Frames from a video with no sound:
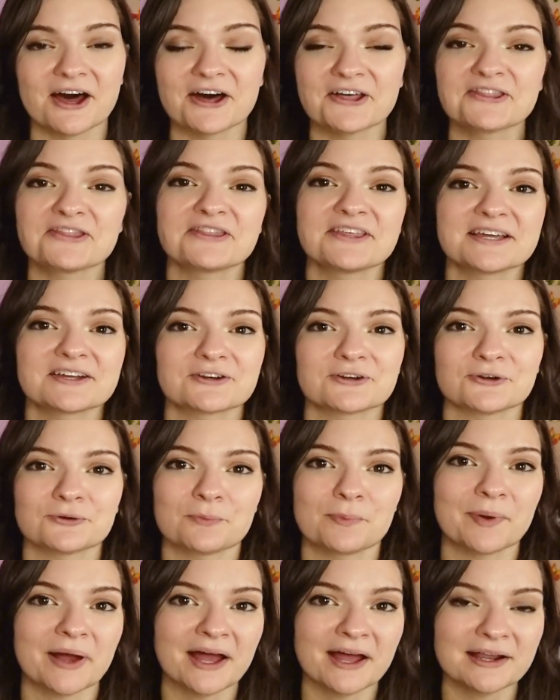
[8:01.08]
a thicker
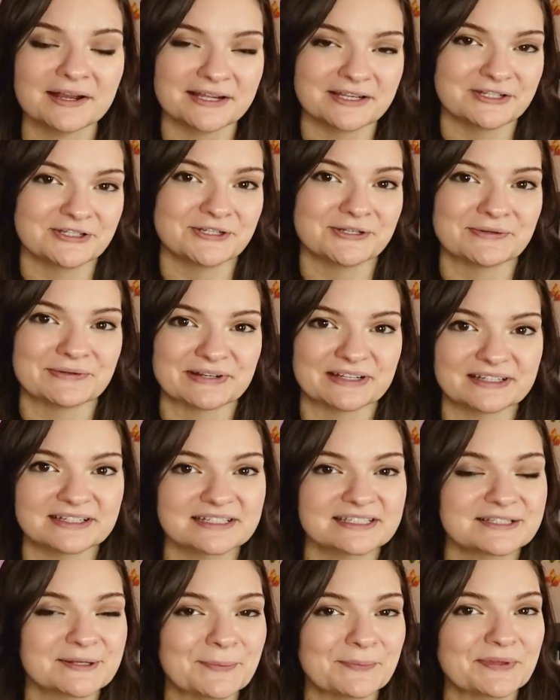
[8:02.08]
body to it,
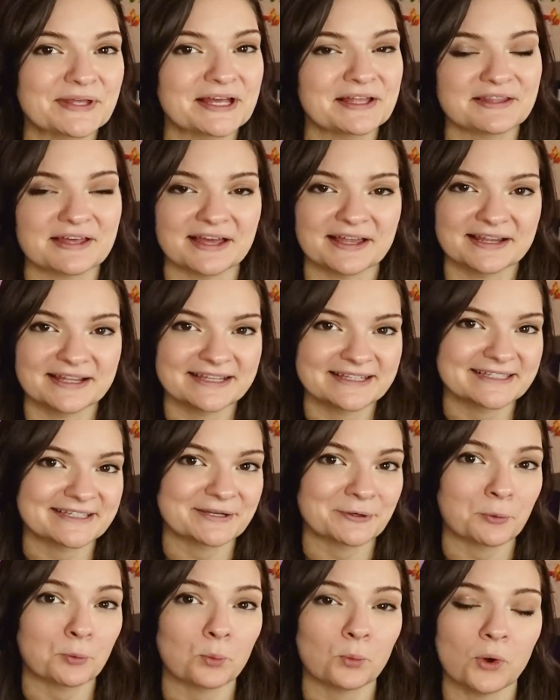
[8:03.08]
something that
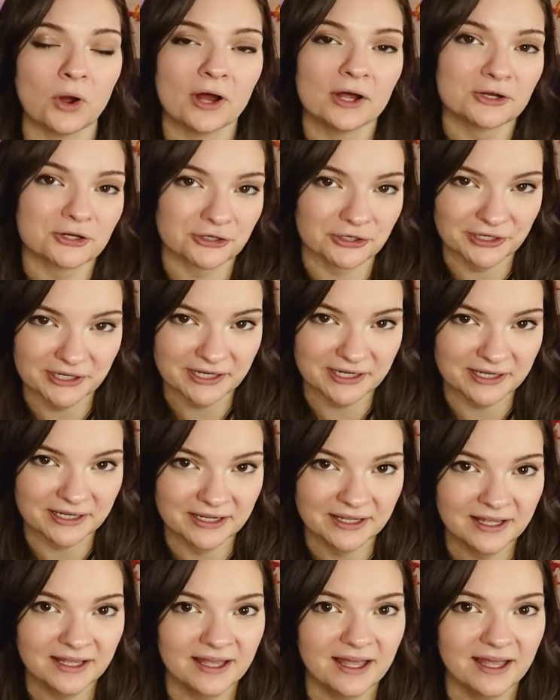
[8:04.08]
isn't watery.